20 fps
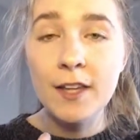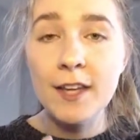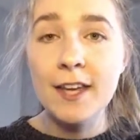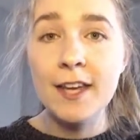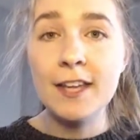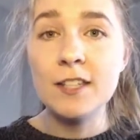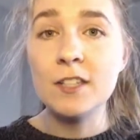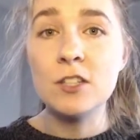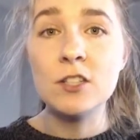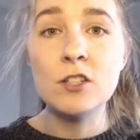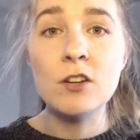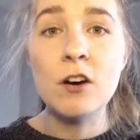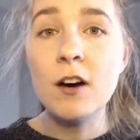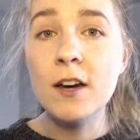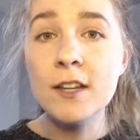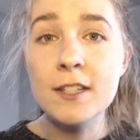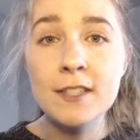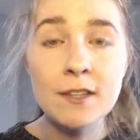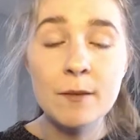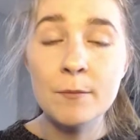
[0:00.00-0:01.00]
It's
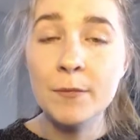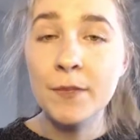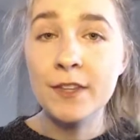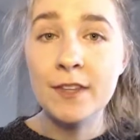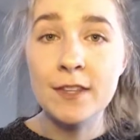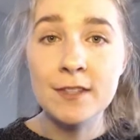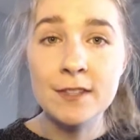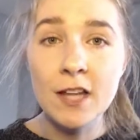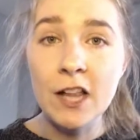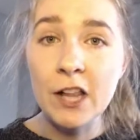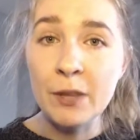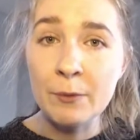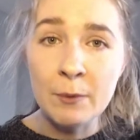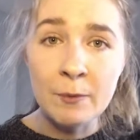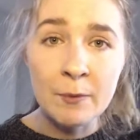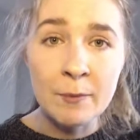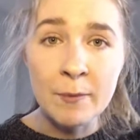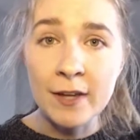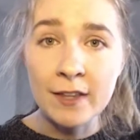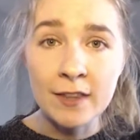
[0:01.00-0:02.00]
not something that's telling me
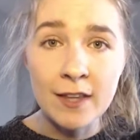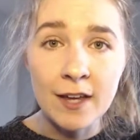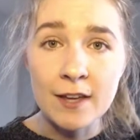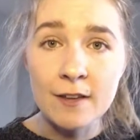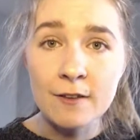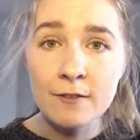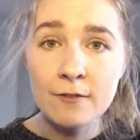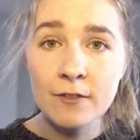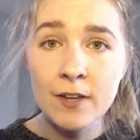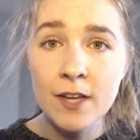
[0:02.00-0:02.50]
about my life.